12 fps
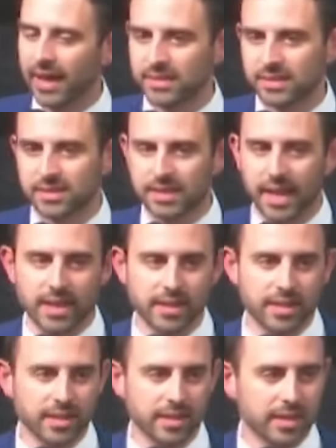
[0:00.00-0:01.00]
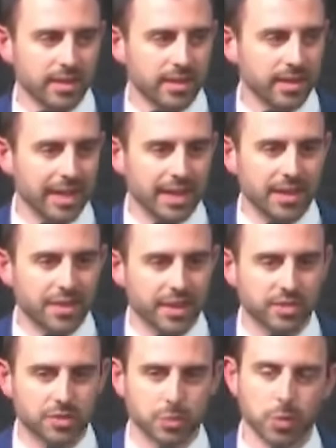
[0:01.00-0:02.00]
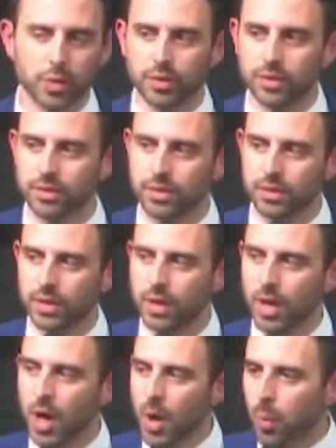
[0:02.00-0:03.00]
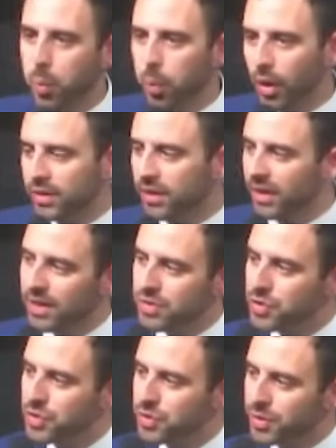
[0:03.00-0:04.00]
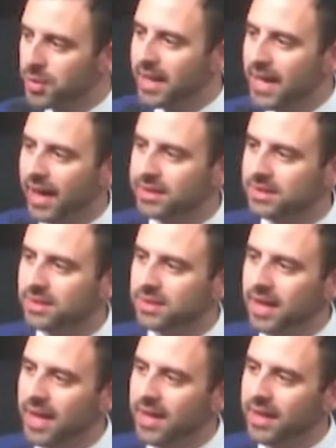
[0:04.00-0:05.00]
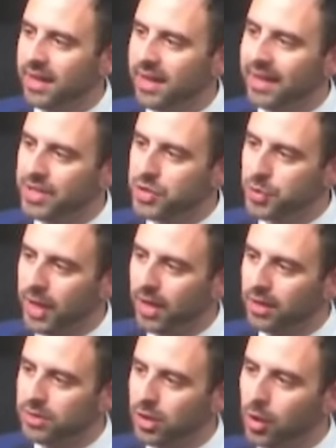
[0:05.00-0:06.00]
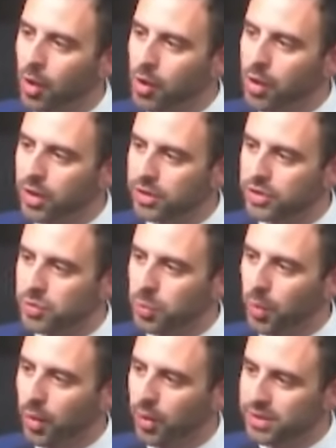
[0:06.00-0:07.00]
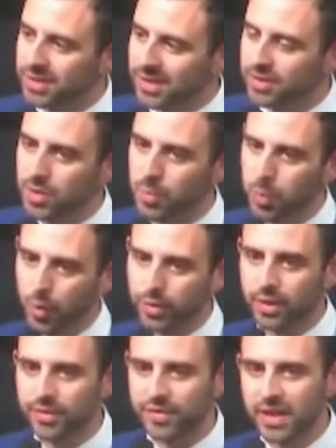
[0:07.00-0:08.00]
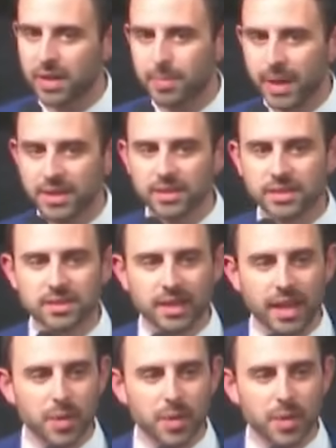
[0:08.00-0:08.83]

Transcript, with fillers: at stake in this war. What is truly at stake in Israel's longest war since the War of Independence,